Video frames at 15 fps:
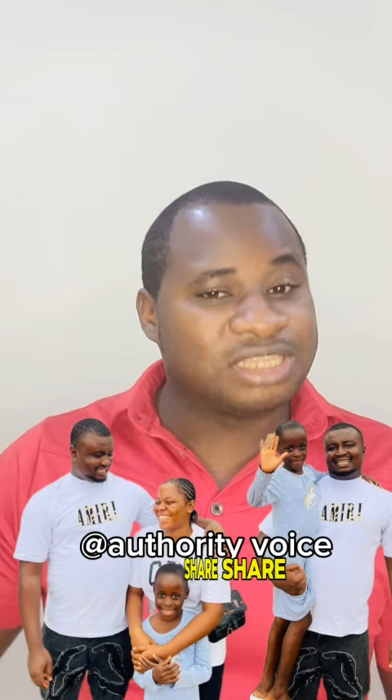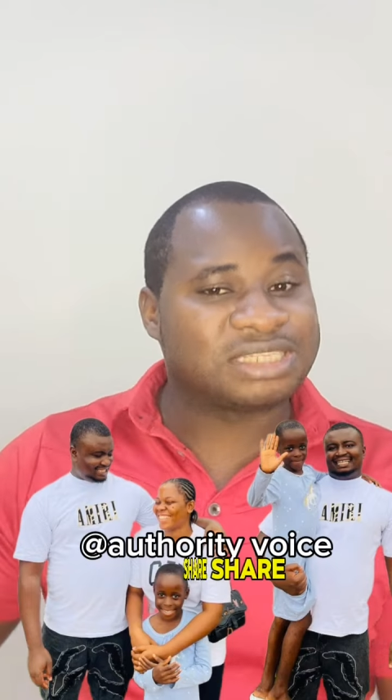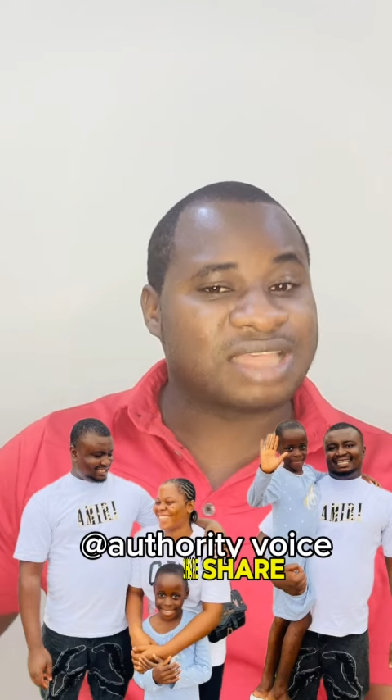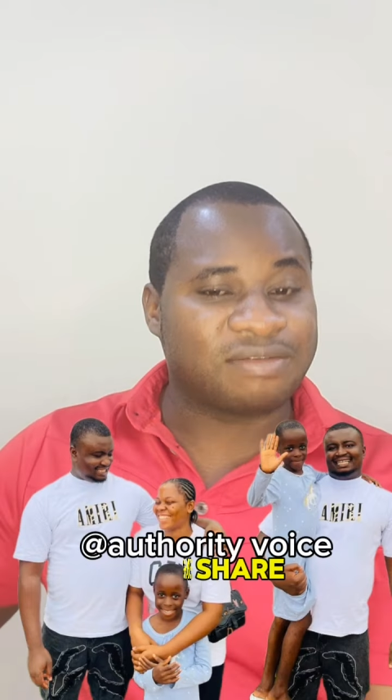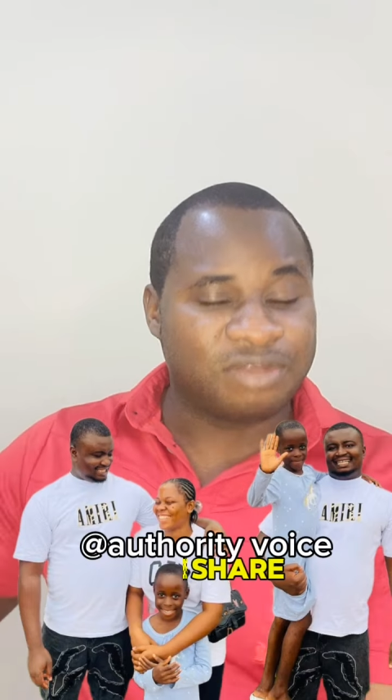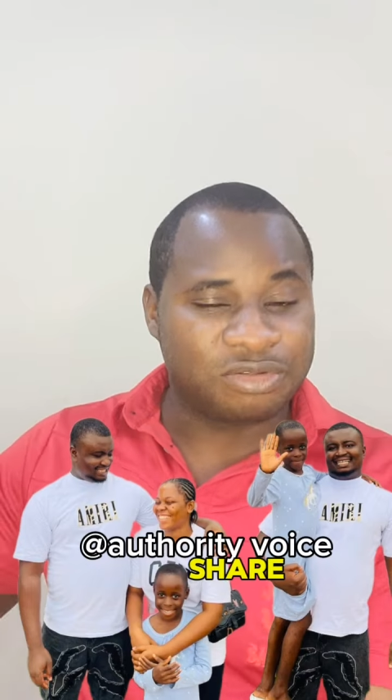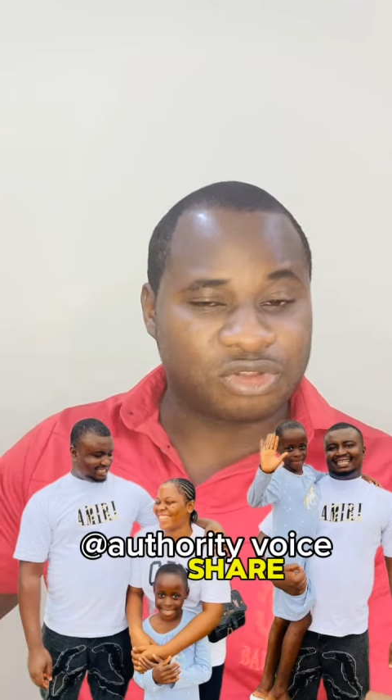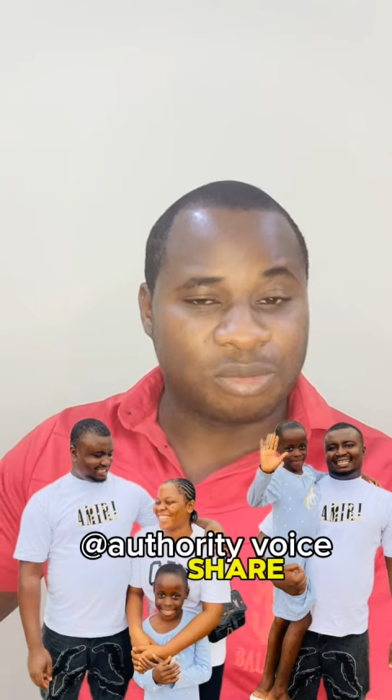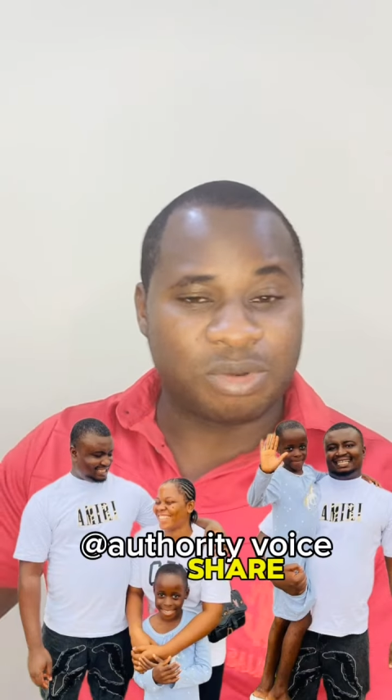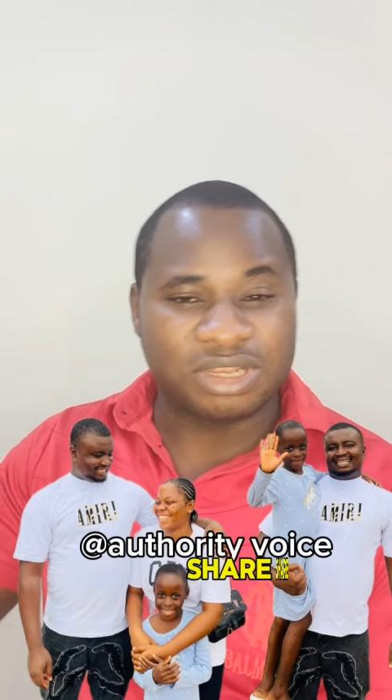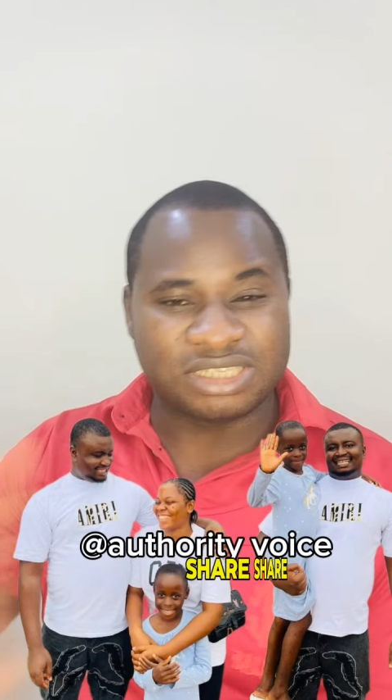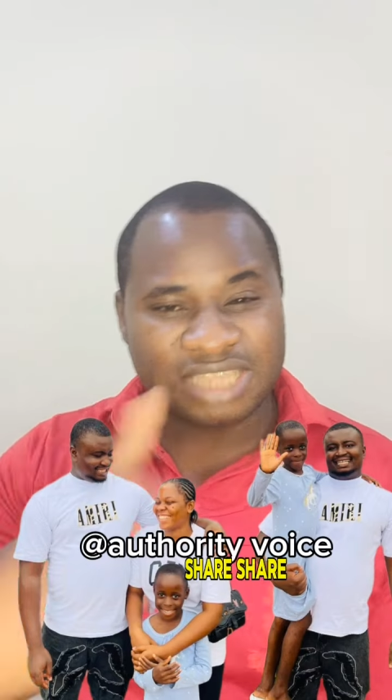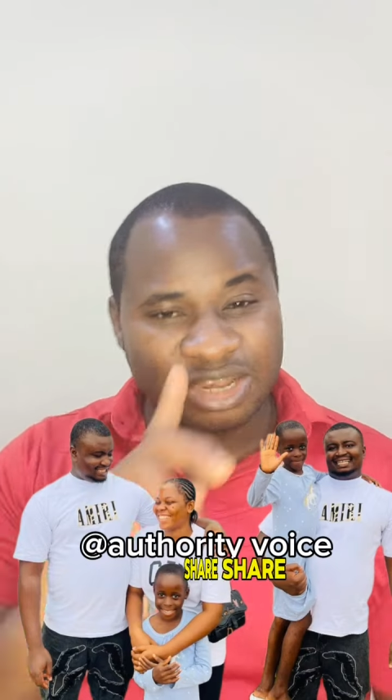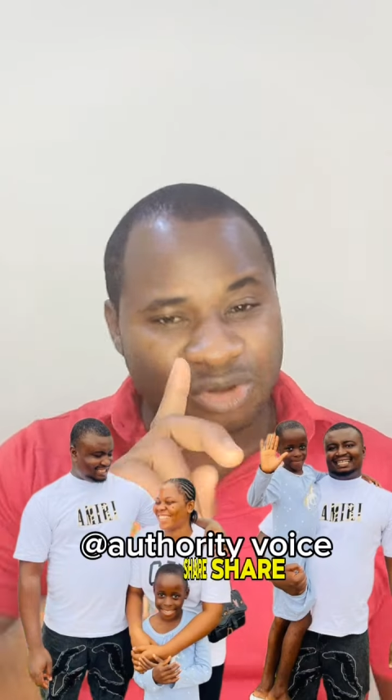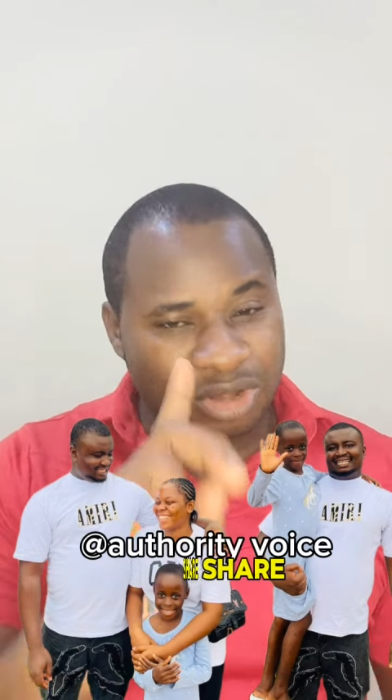he's serving somebody,
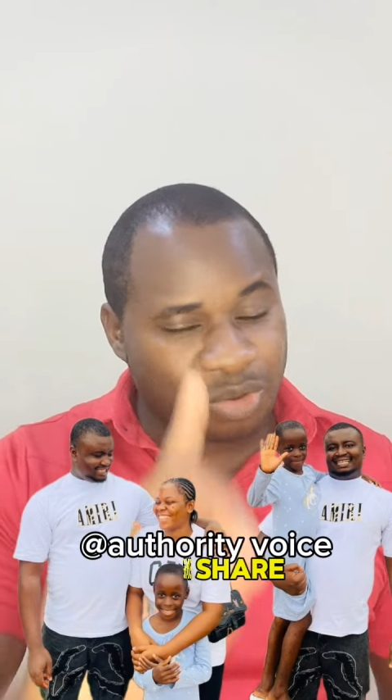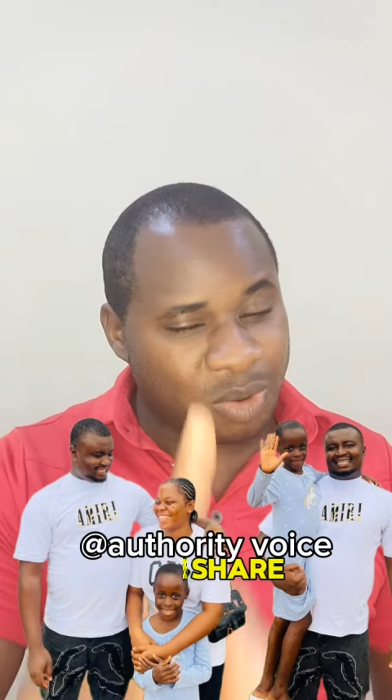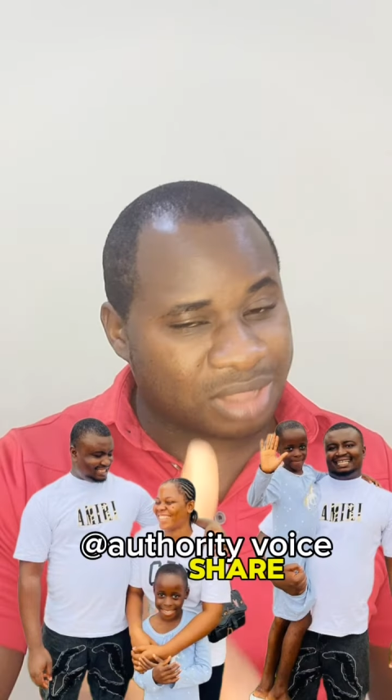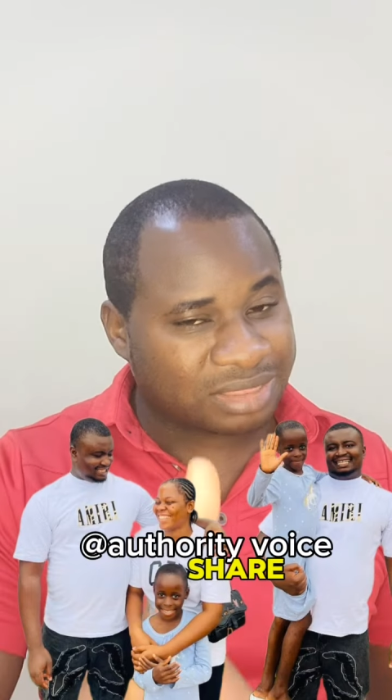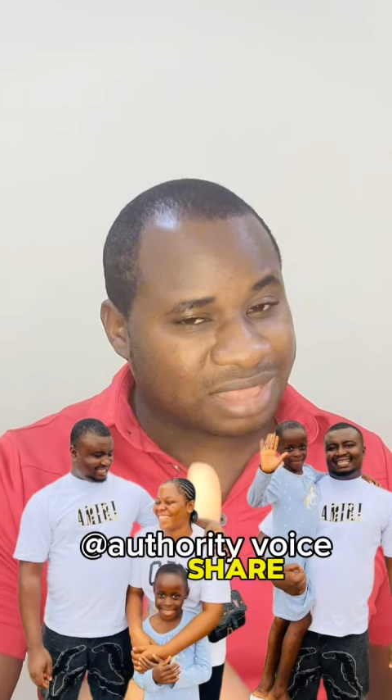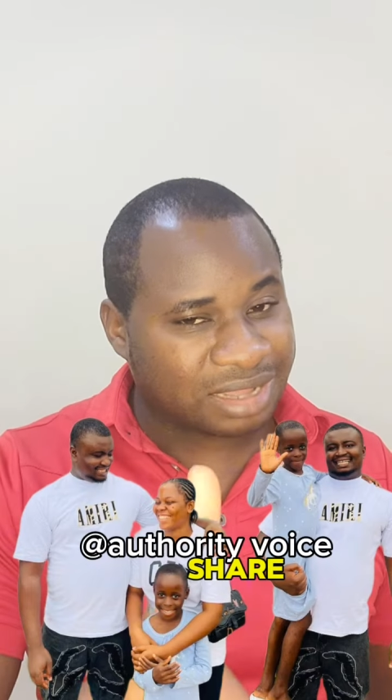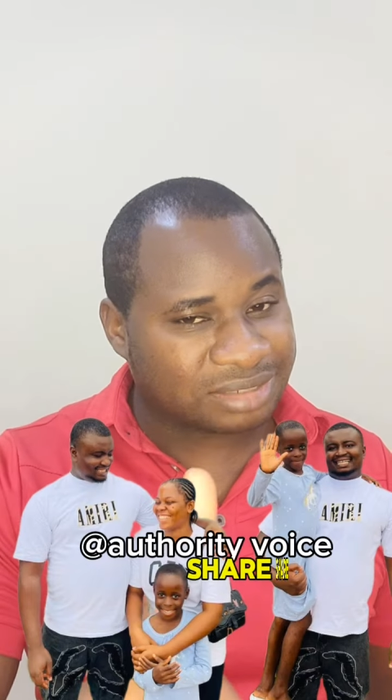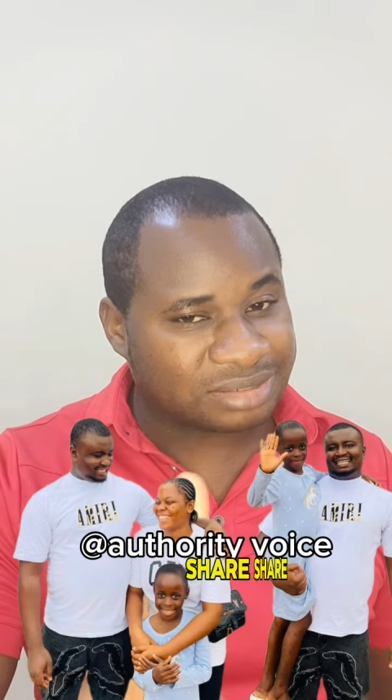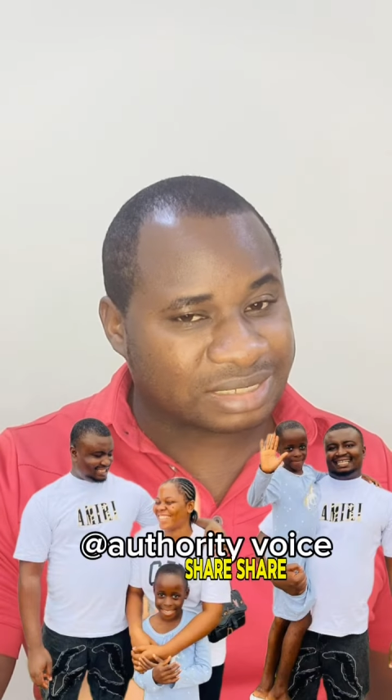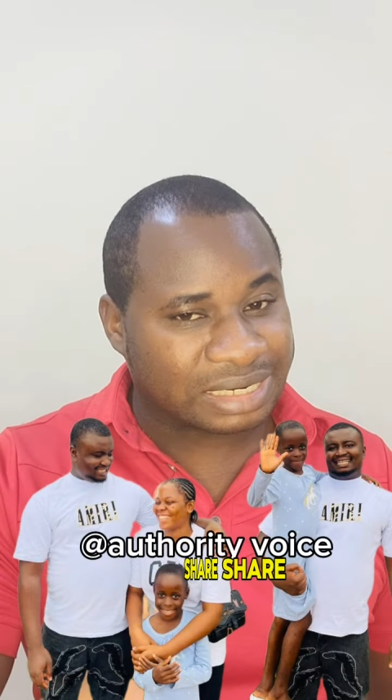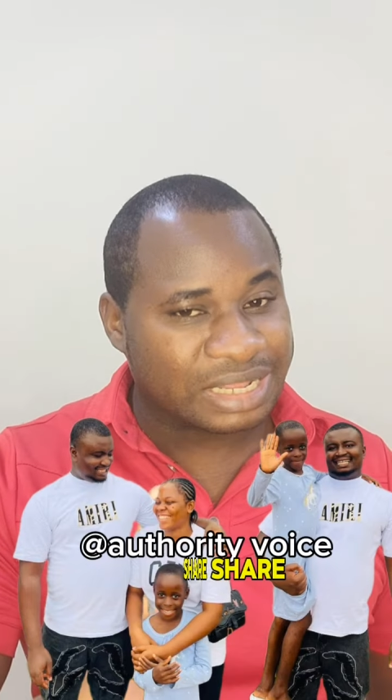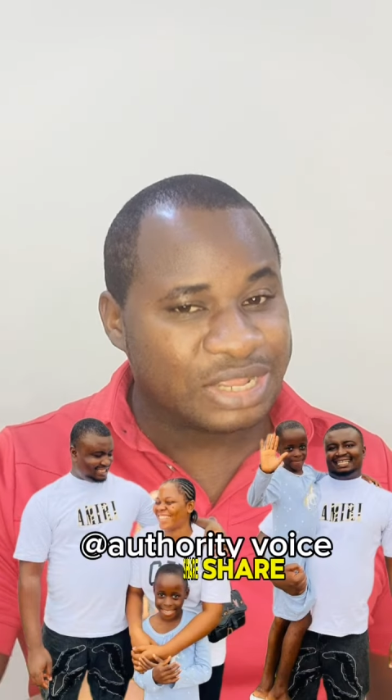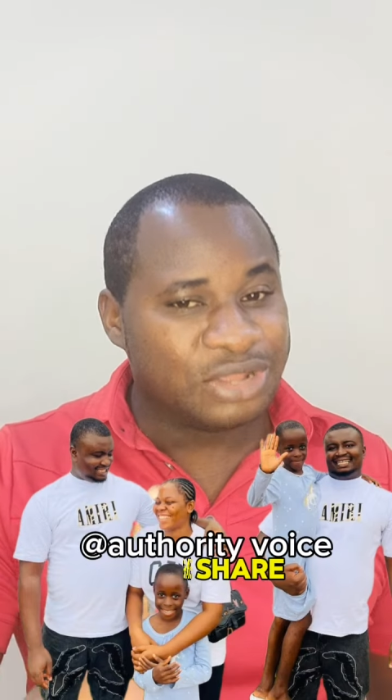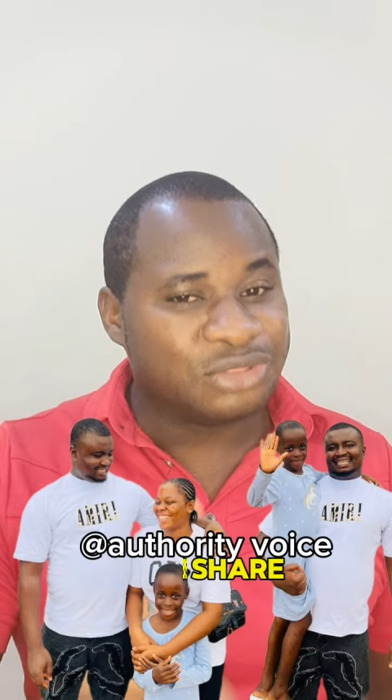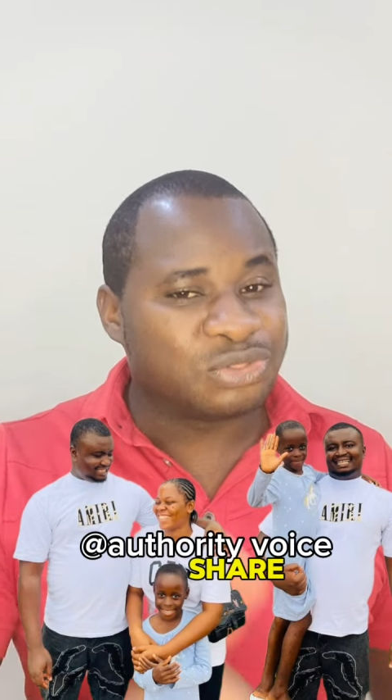he sent only 1,000